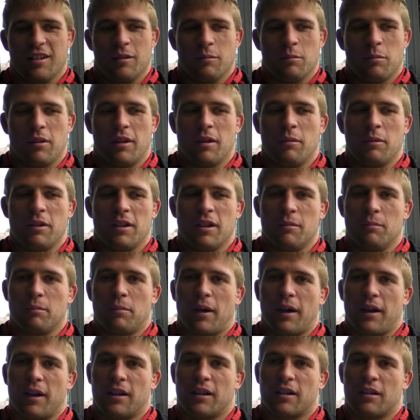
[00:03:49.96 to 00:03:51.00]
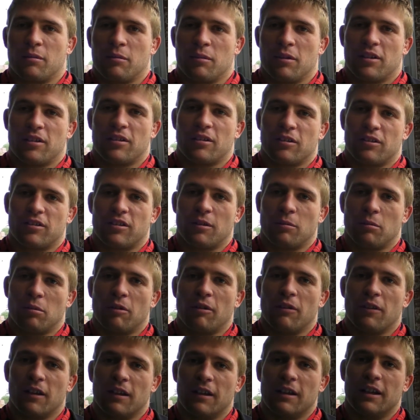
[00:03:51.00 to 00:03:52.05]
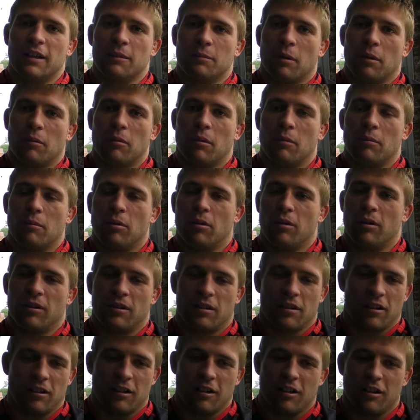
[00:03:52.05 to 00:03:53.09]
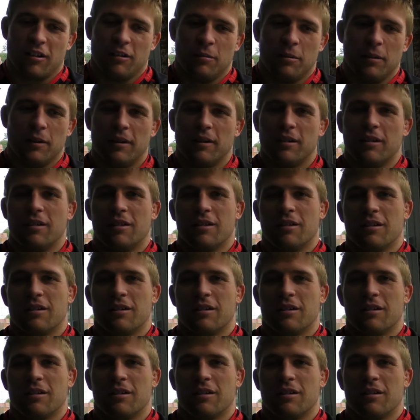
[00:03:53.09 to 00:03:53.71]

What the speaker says: but then we didn't panic, and we still said we're in the lead by 1 point, I know, but